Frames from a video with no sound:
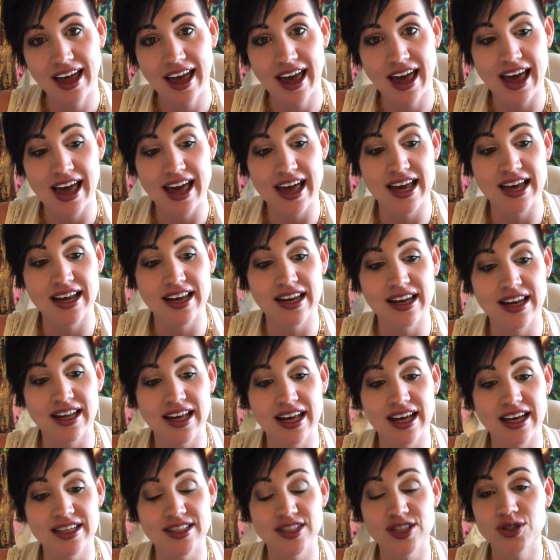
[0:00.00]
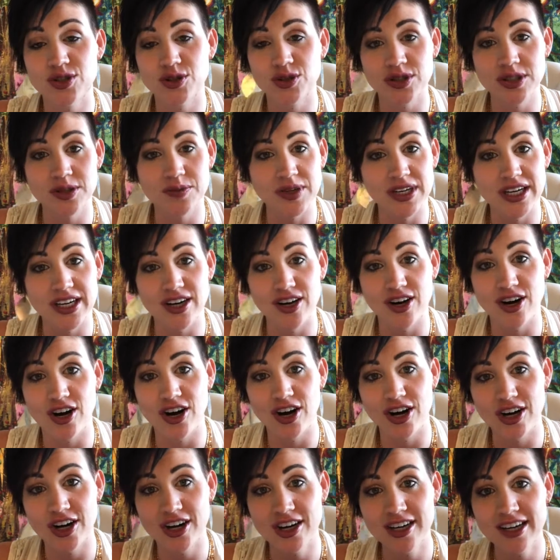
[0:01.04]
And it's truly been an
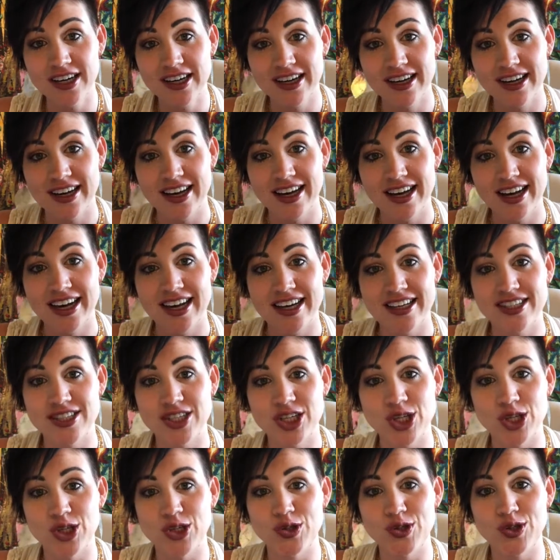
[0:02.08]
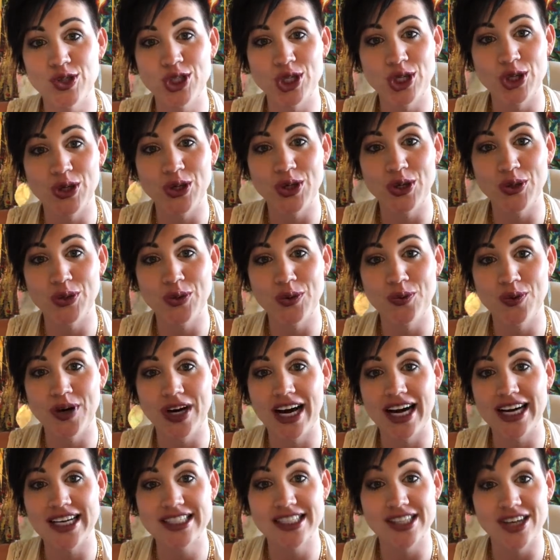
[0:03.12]
honor to show you
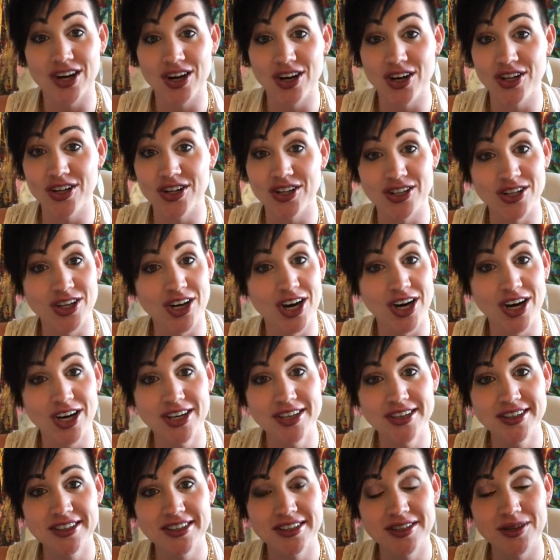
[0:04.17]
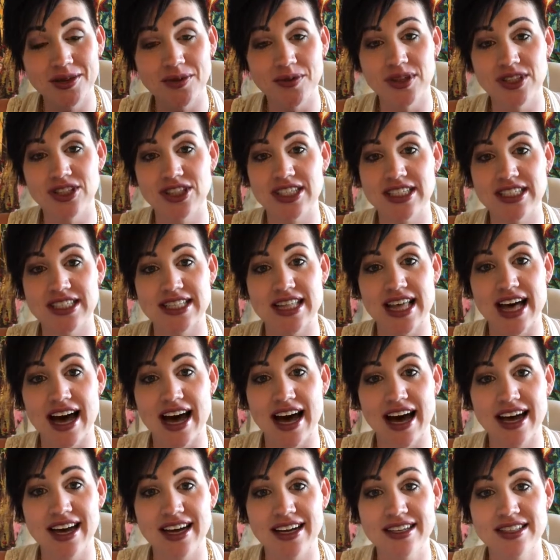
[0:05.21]
what I saw all along, which is
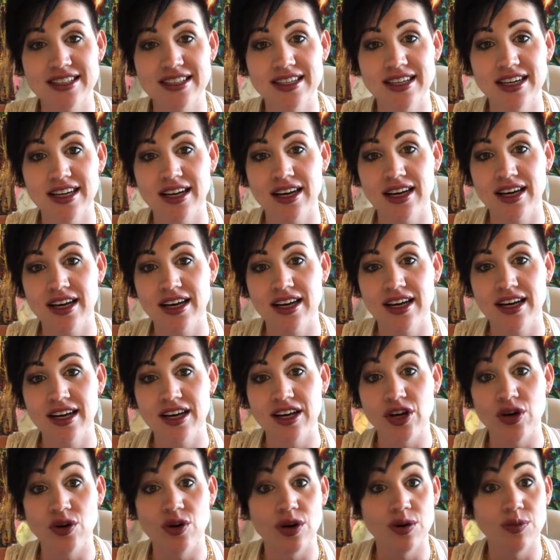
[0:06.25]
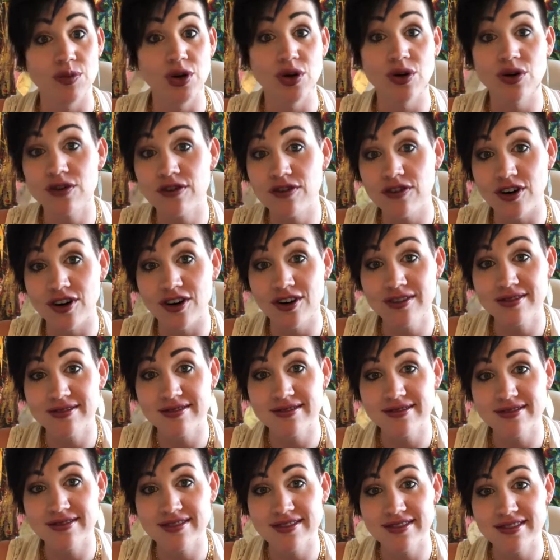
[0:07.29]
that you are beautiful
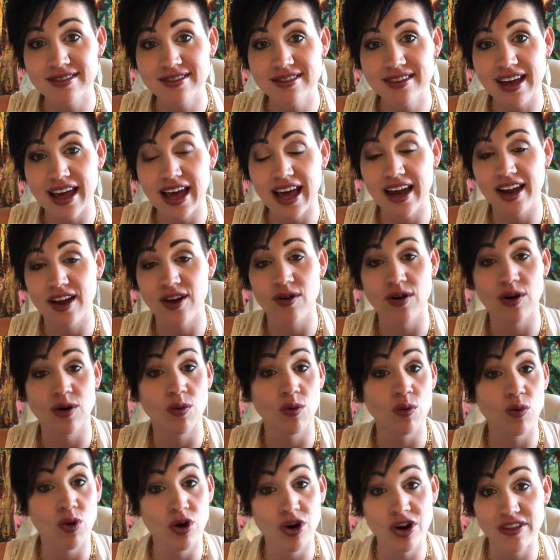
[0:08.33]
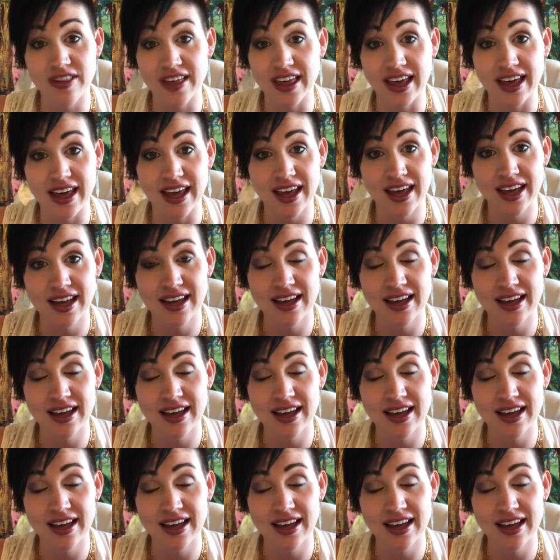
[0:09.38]
and you are worthy